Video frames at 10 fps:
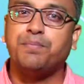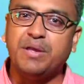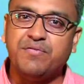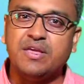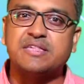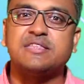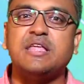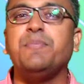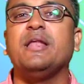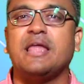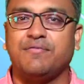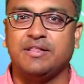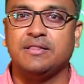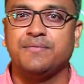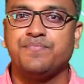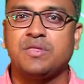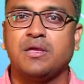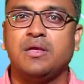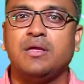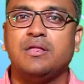previous tipping level,
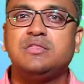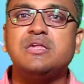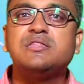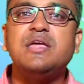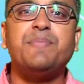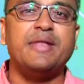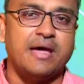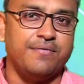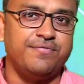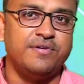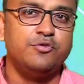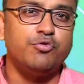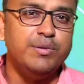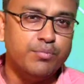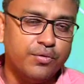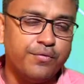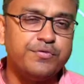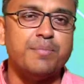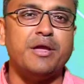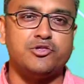just deep enough to remove
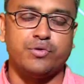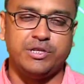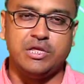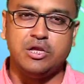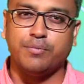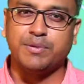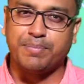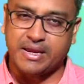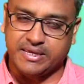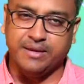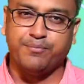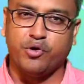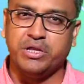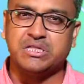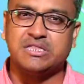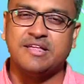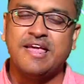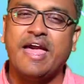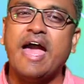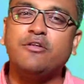the majority of the plucking points
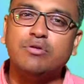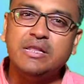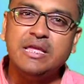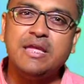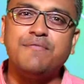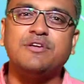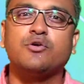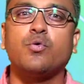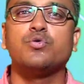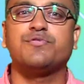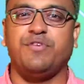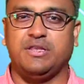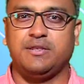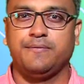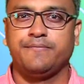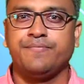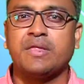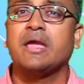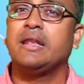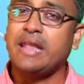and to leave the crow's feet.
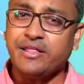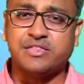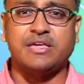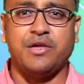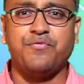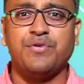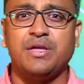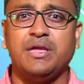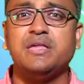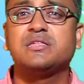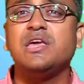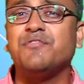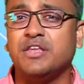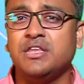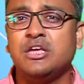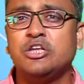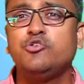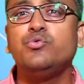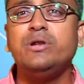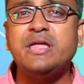Light skiff is given
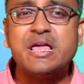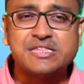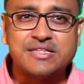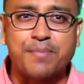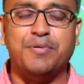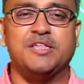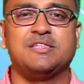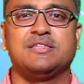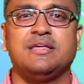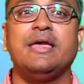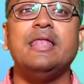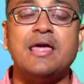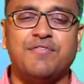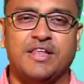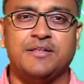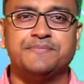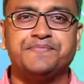to re-establish a level.